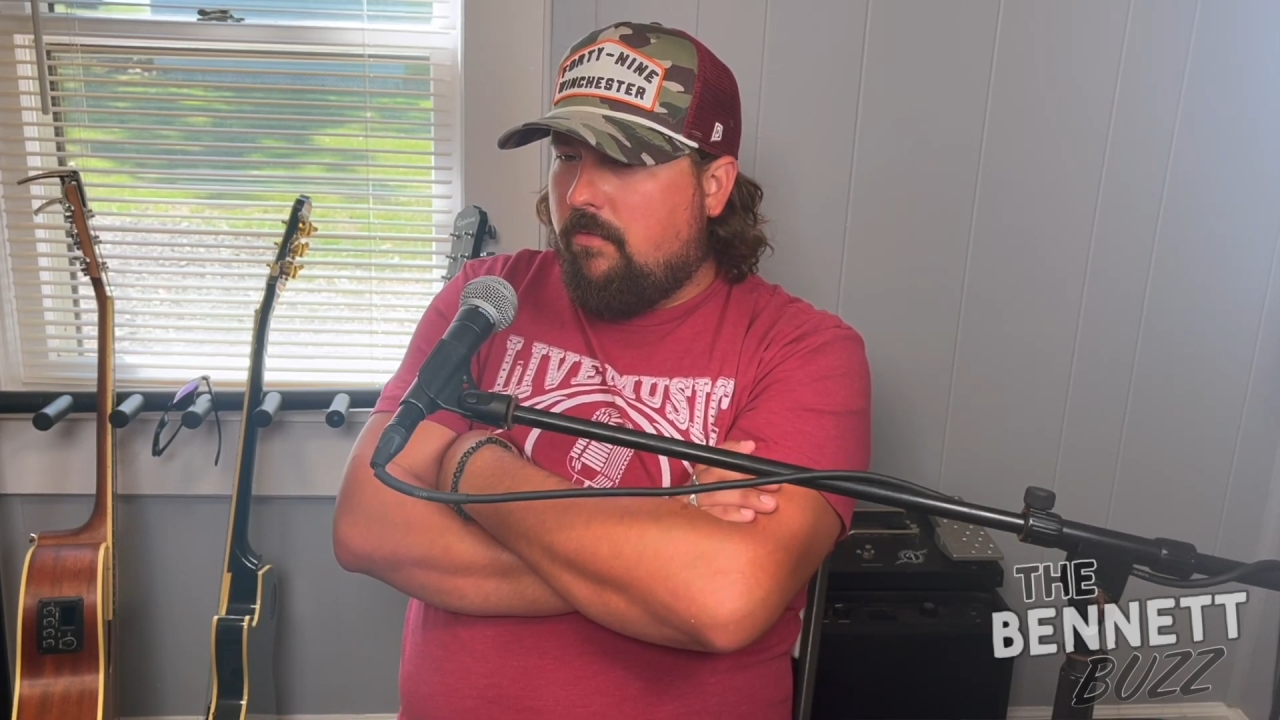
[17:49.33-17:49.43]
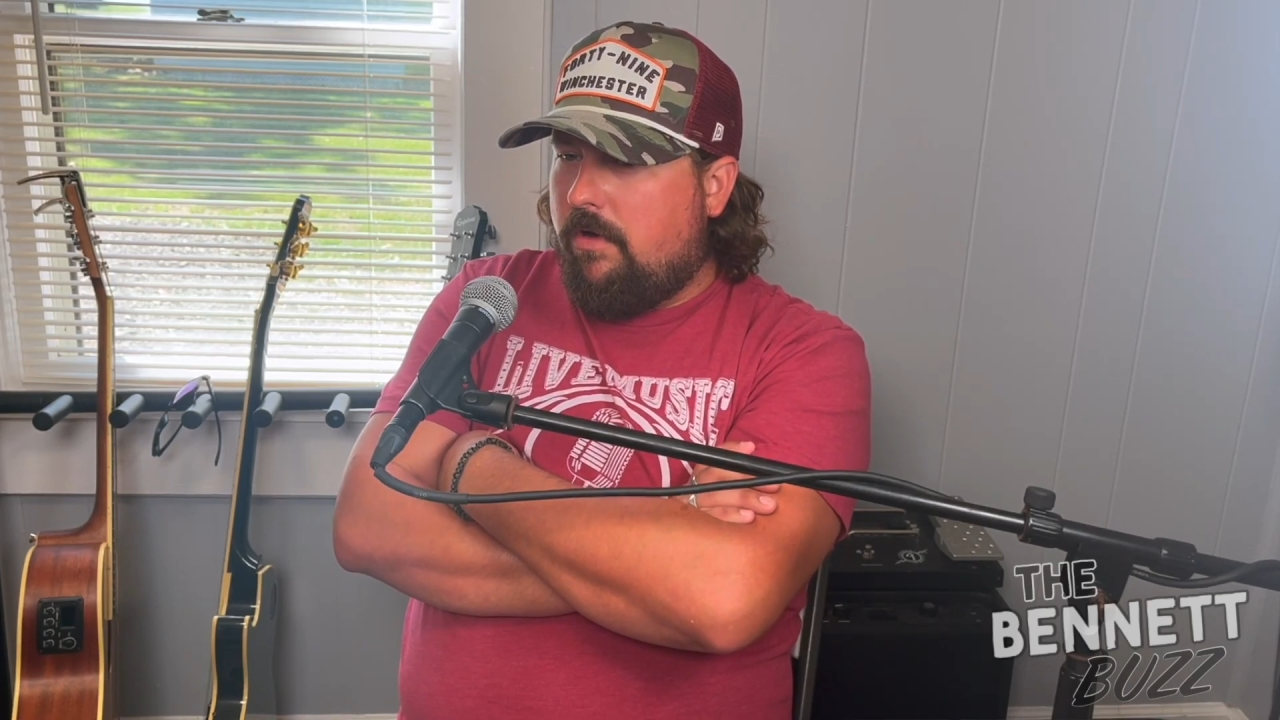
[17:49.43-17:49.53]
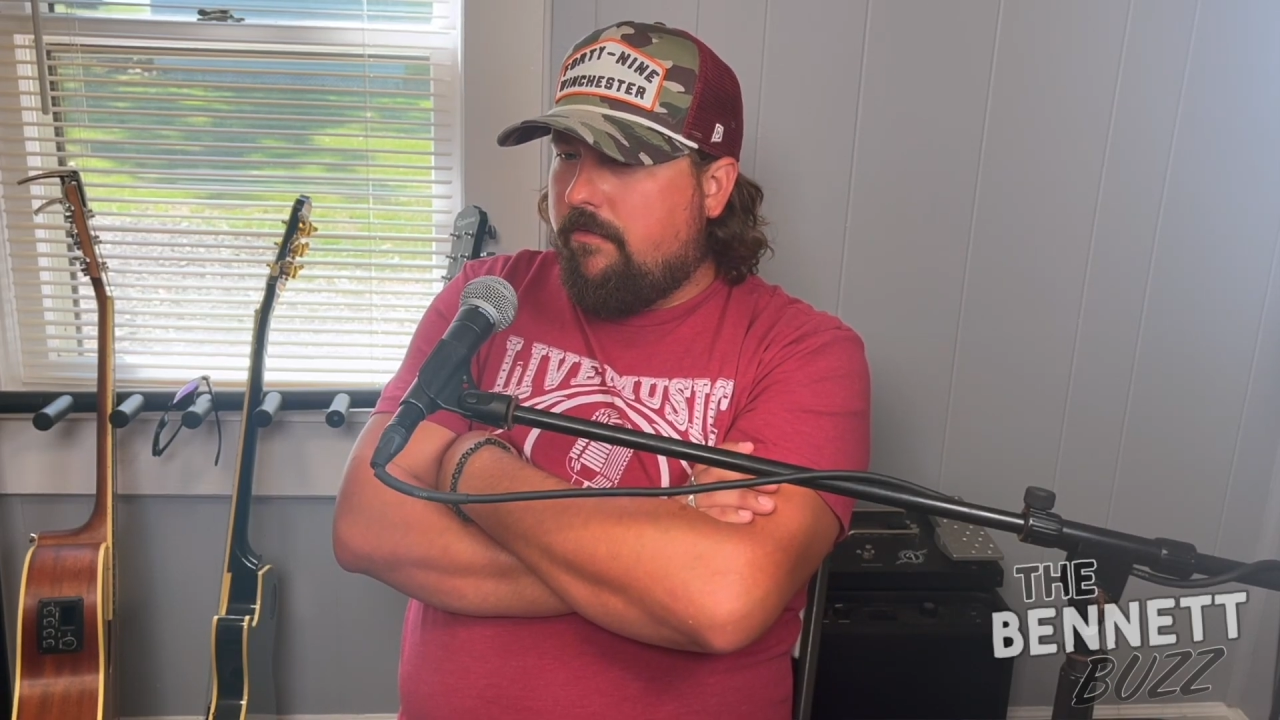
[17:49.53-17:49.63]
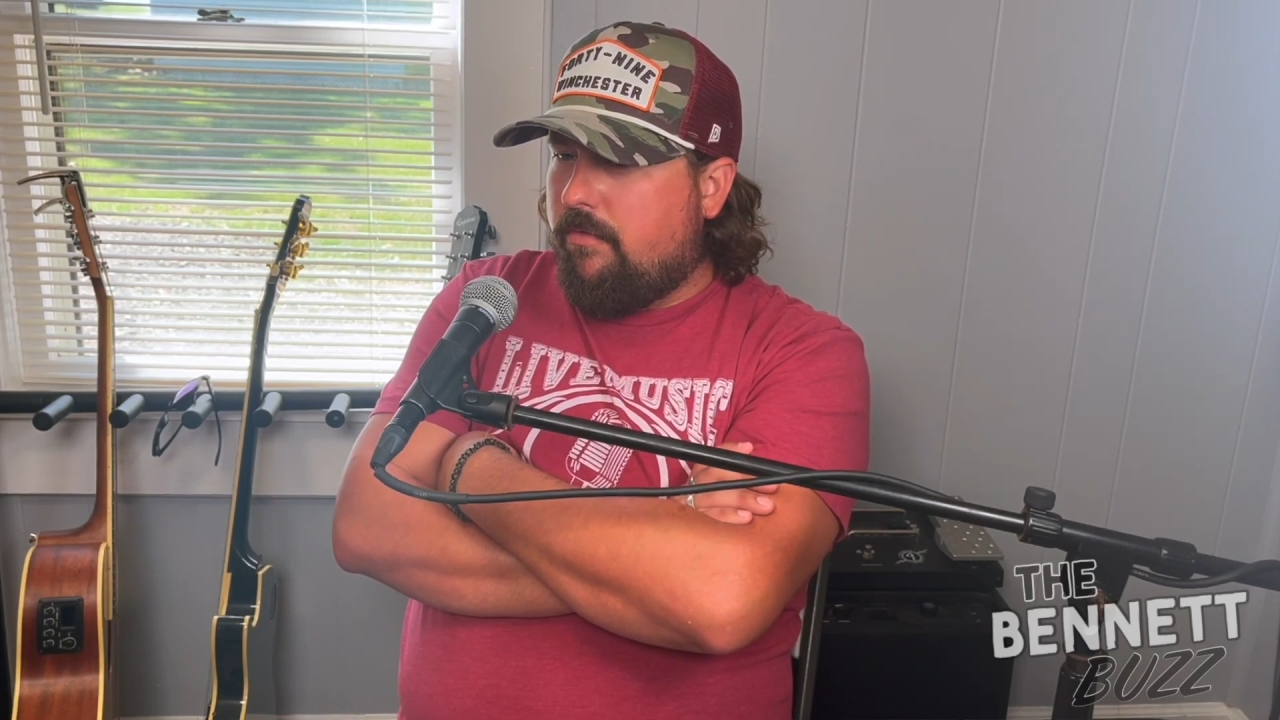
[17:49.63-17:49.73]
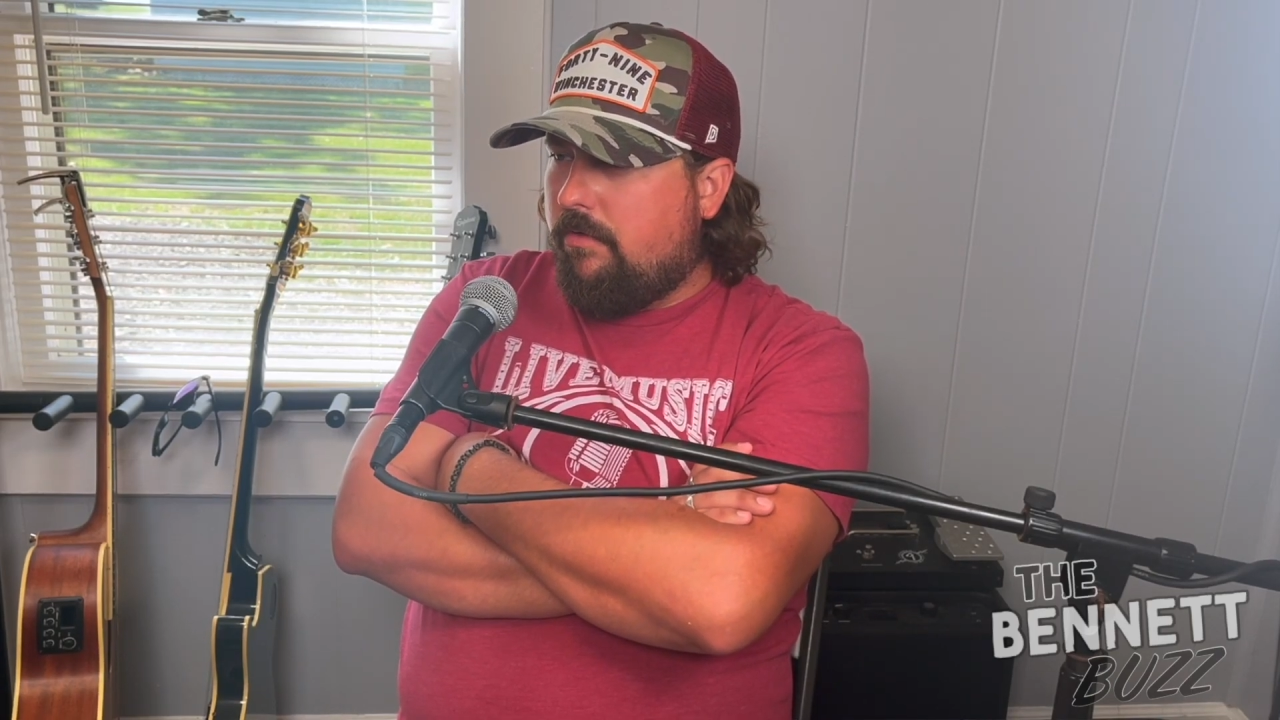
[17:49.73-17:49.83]

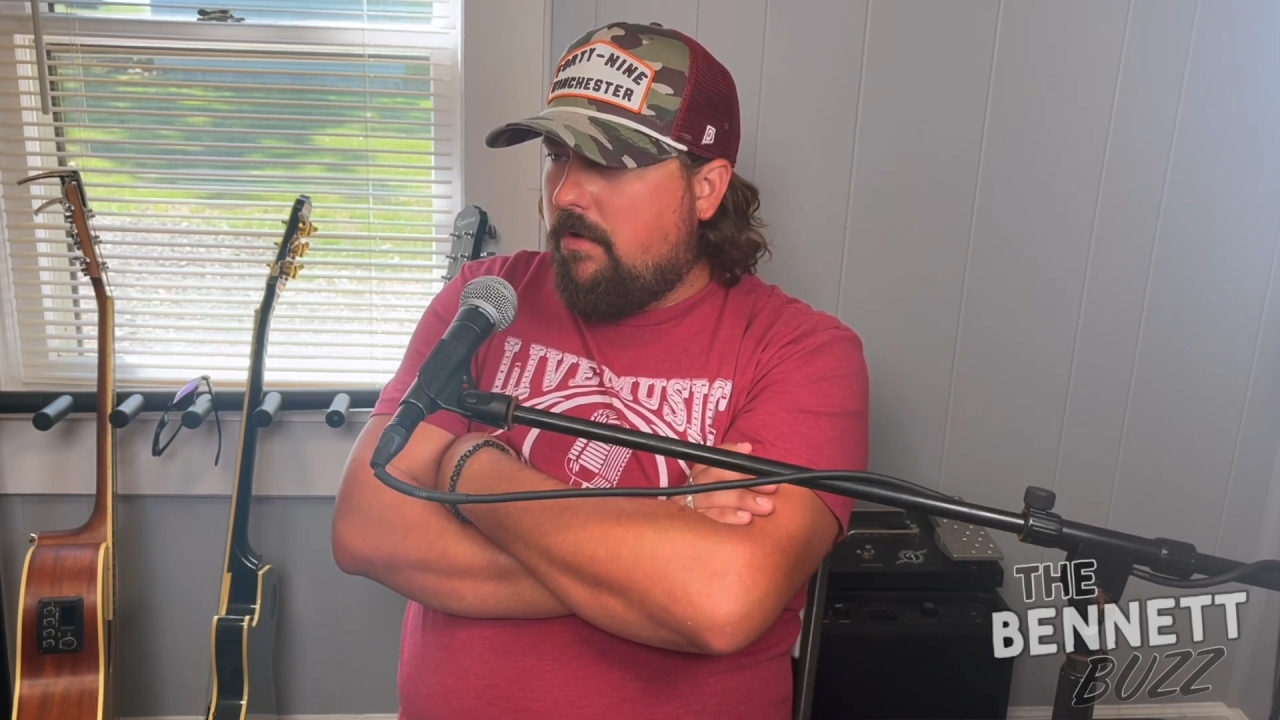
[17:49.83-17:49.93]
whenever we